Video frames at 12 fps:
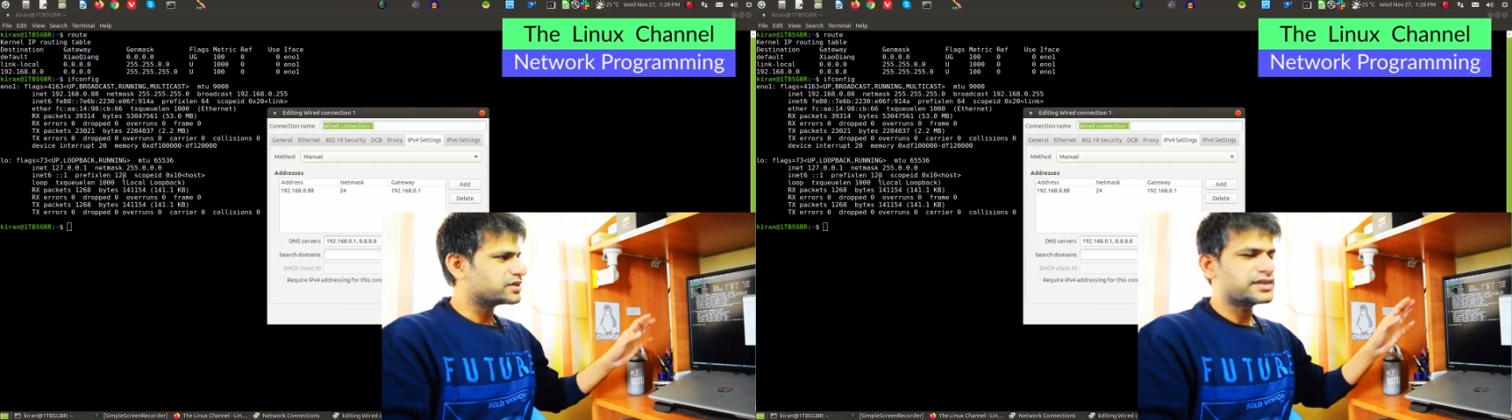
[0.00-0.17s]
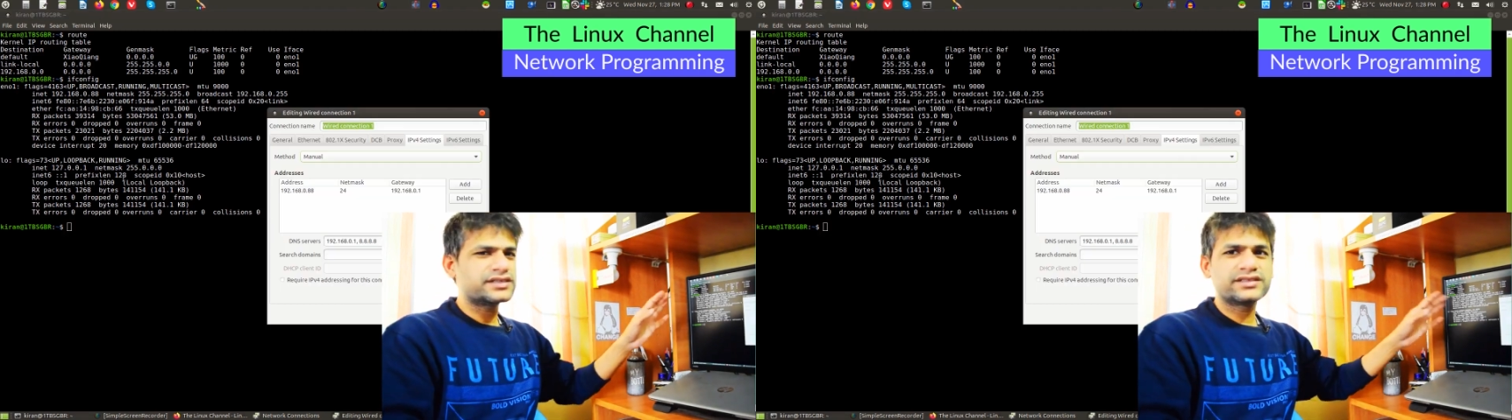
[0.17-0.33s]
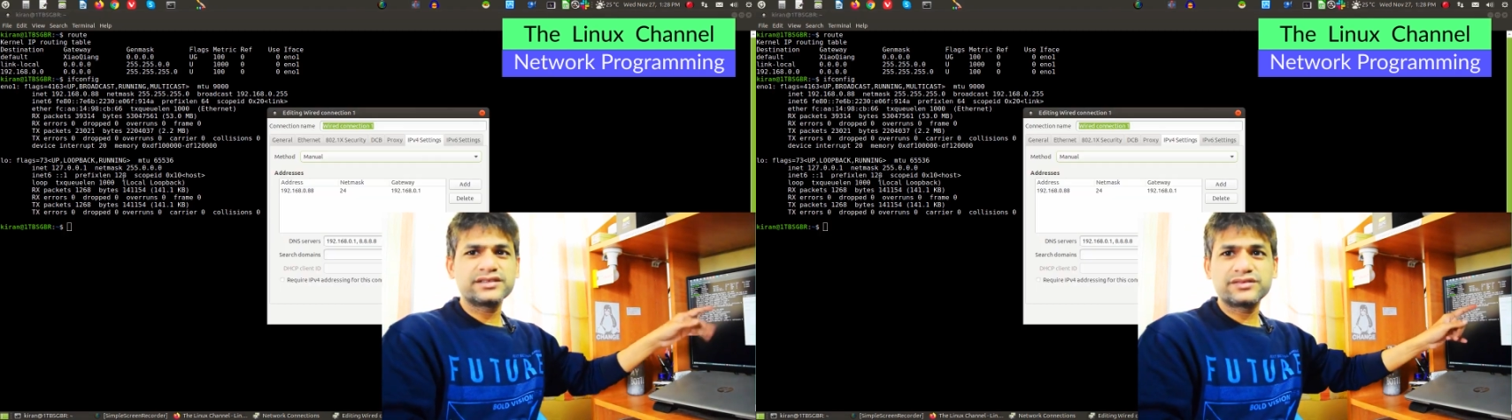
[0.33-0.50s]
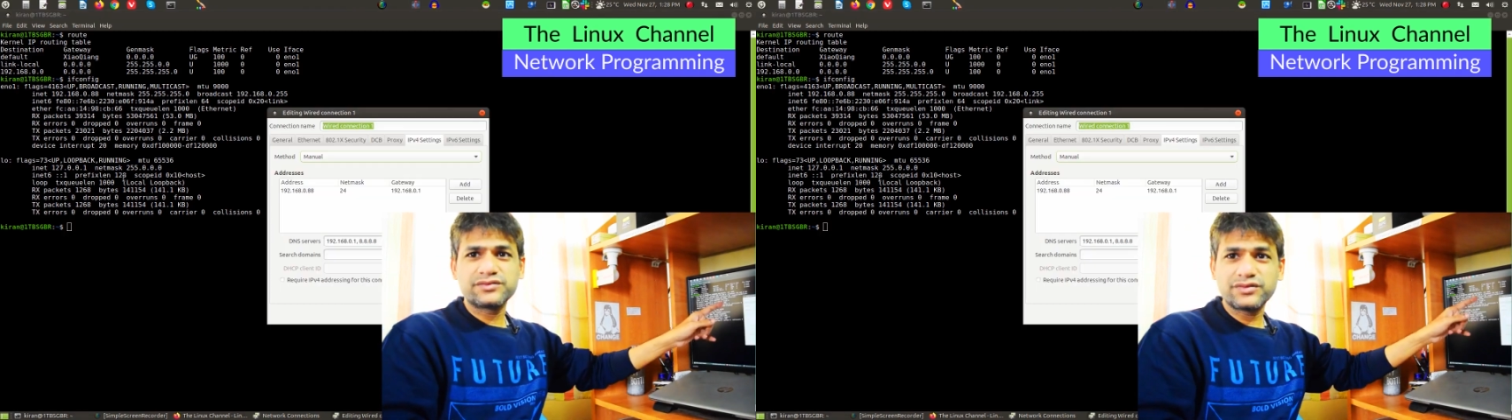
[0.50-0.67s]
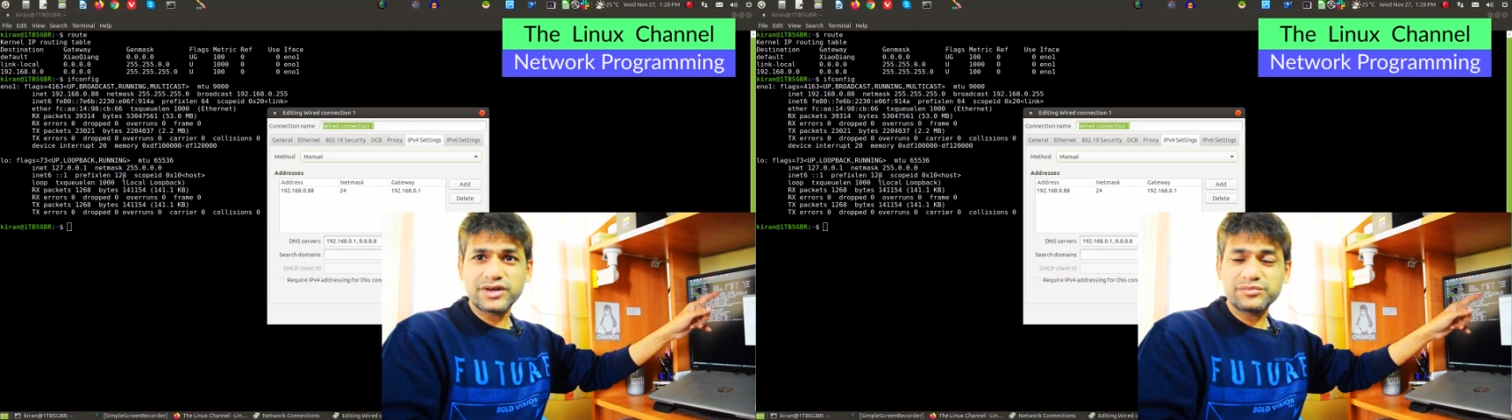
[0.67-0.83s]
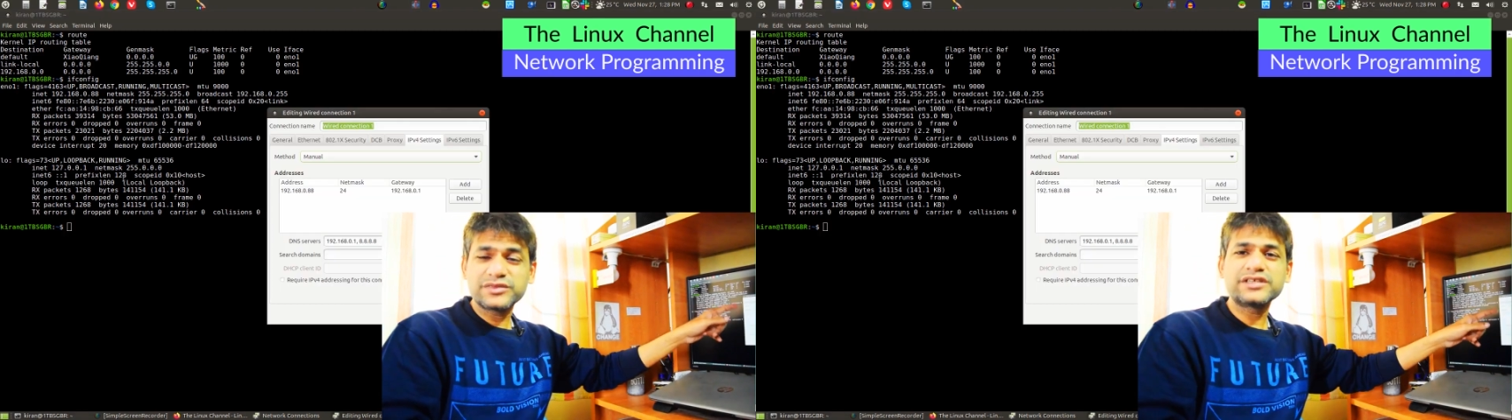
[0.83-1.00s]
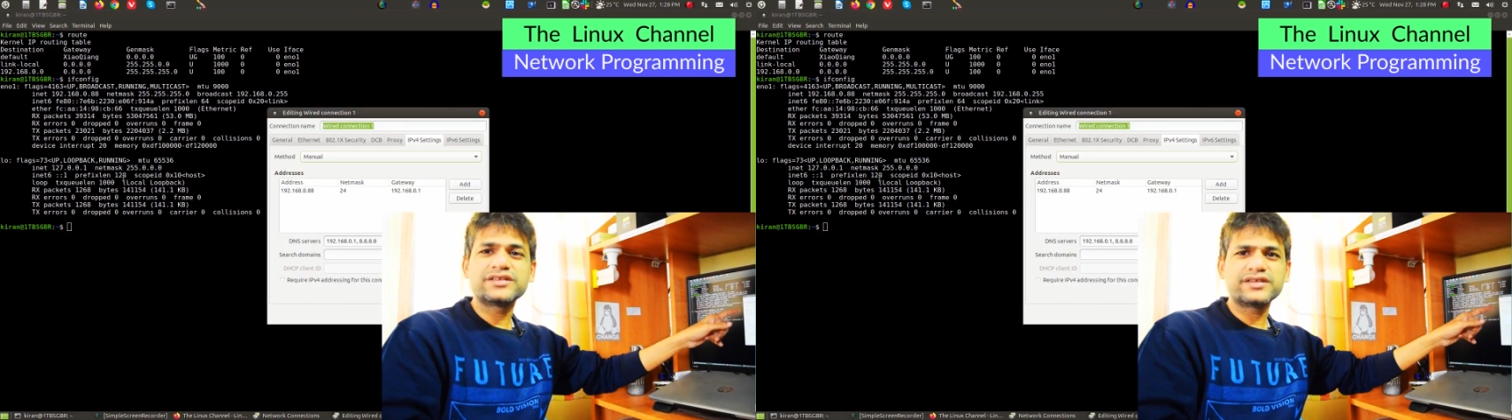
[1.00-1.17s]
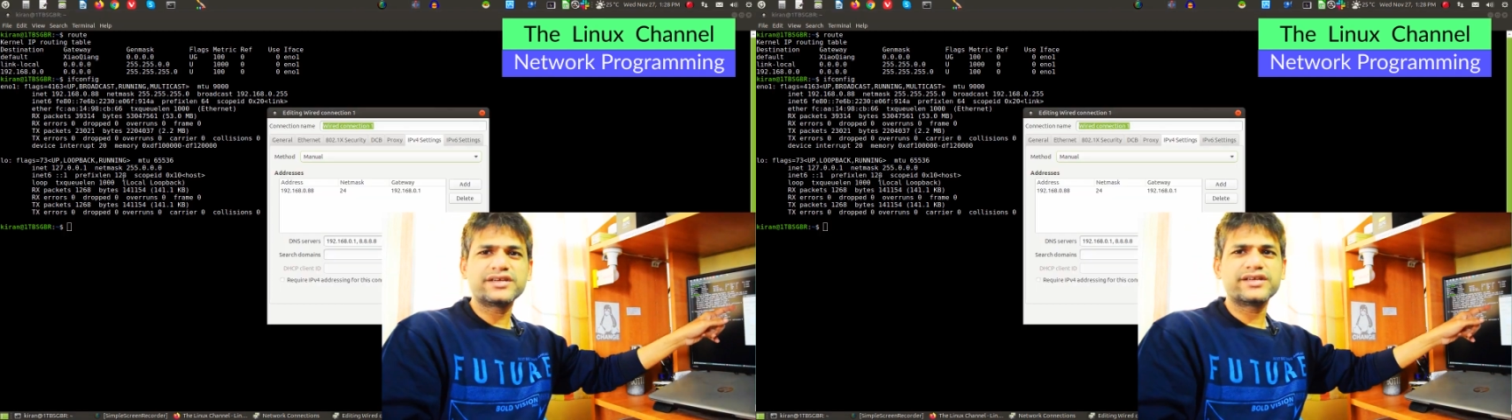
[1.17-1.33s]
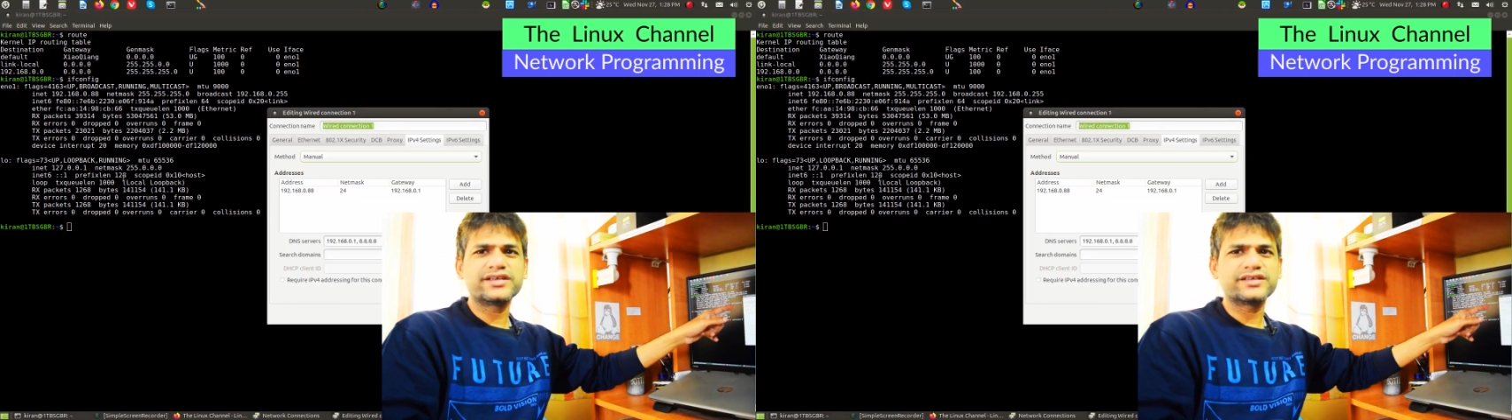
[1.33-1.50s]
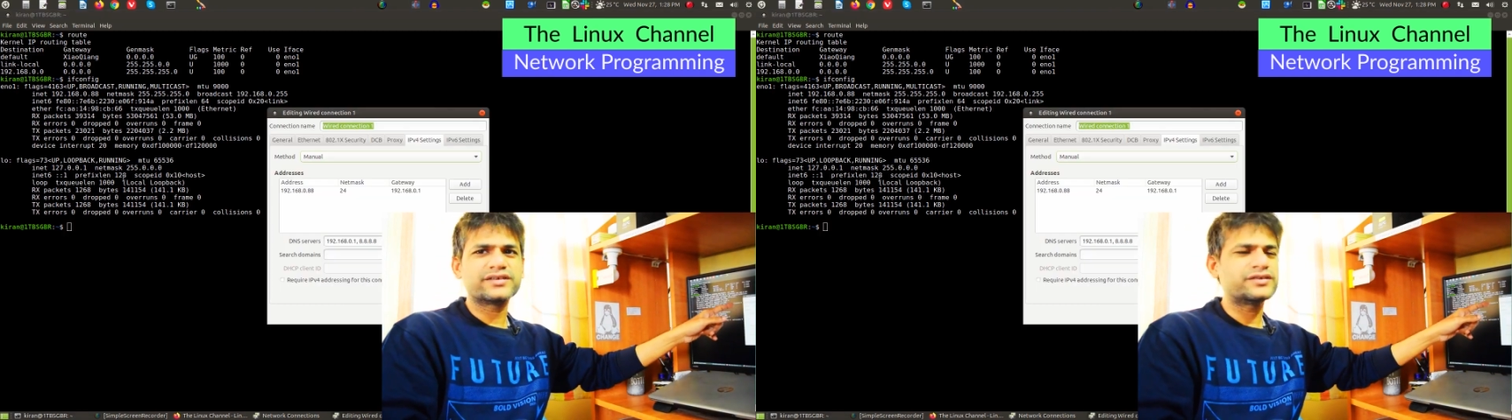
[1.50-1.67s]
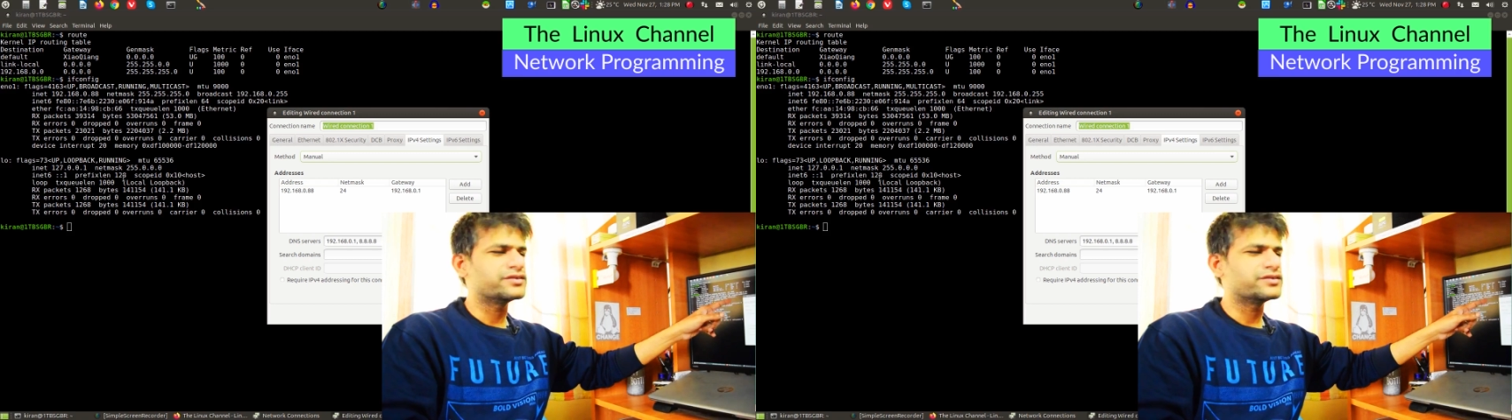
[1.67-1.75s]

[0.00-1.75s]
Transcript: it gets it from this setting.